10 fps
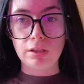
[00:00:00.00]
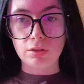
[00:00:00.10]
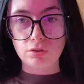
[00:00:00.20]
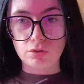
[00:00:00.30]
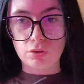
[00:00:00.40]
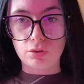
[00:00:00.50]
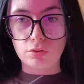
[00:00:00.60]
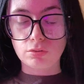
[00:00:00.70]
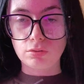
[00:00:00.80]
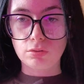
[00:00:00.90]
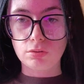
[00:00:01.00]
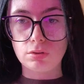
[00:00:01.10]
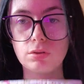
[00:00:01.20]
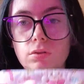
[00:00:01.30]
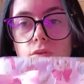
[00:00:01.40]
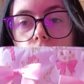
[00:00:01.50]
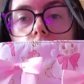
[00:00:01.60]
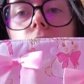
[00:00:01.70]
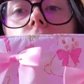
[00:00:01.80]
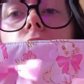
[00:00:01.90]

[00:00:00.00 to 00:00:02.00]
So do I want